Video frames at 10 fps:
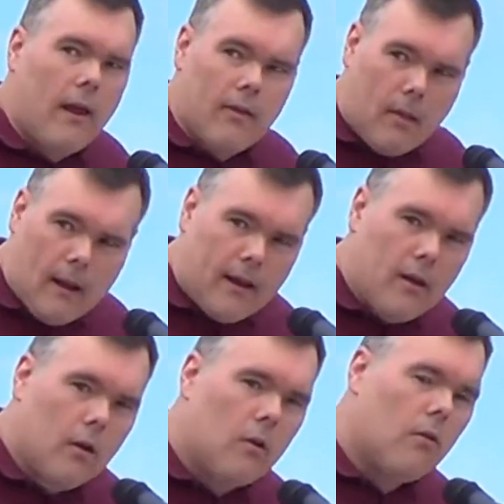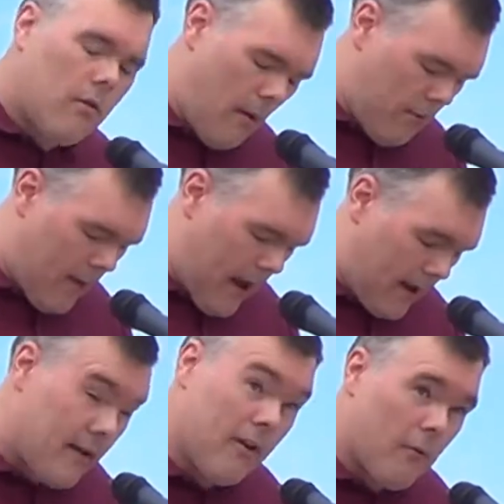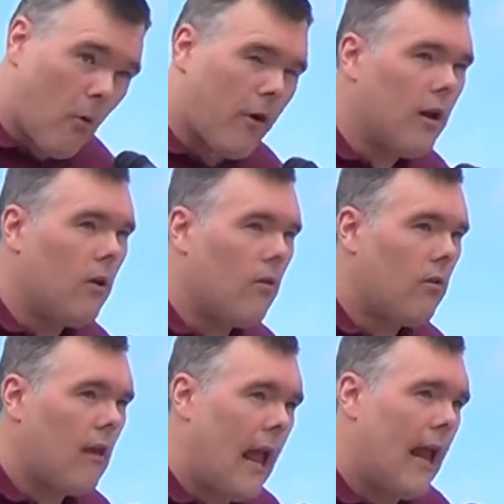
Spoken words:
has a lot of hills, comes back, even more hills,